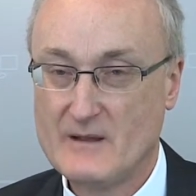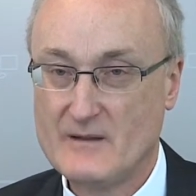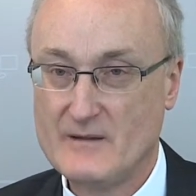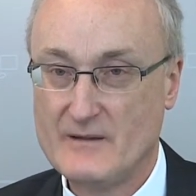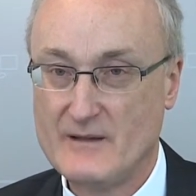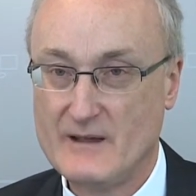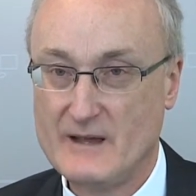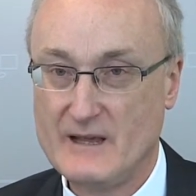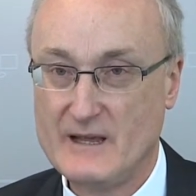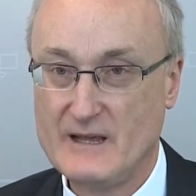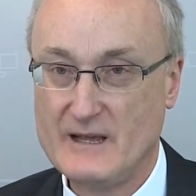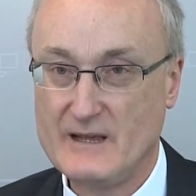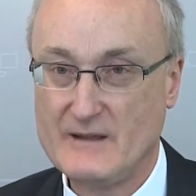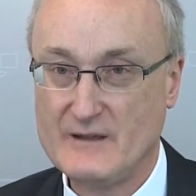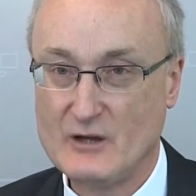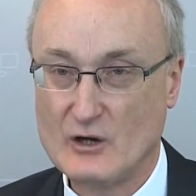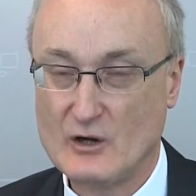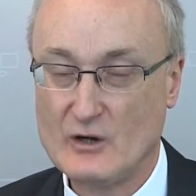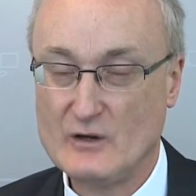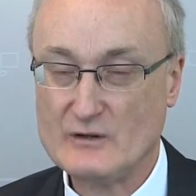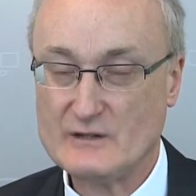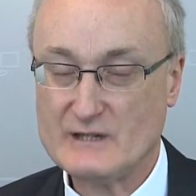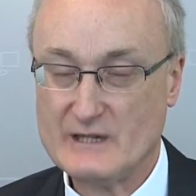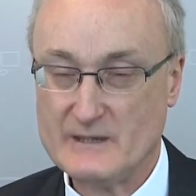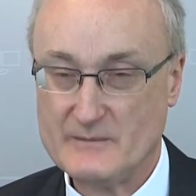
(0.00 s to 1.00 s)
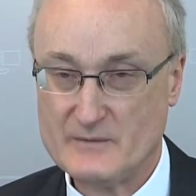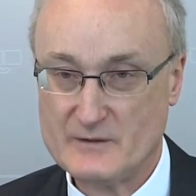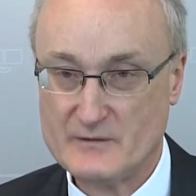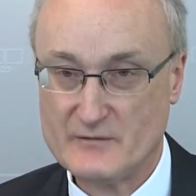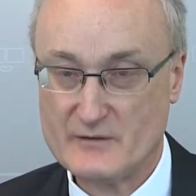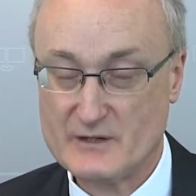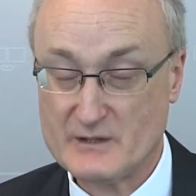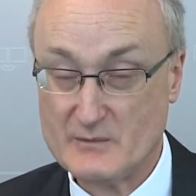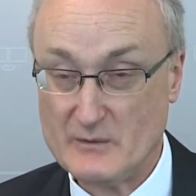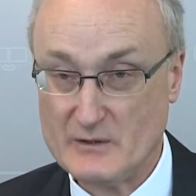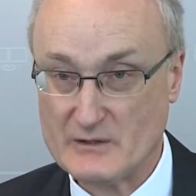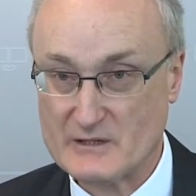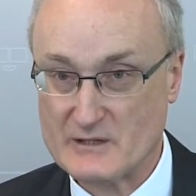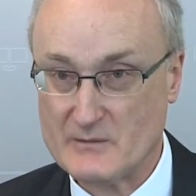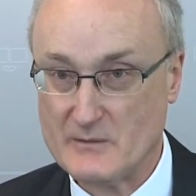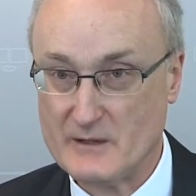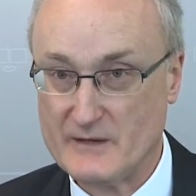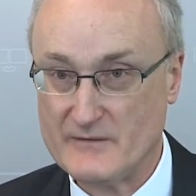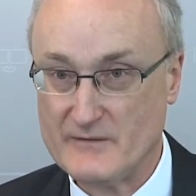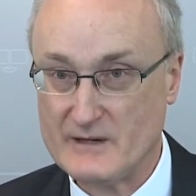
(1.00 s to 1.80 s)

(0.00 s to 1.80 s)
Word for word: the, the concept of responsible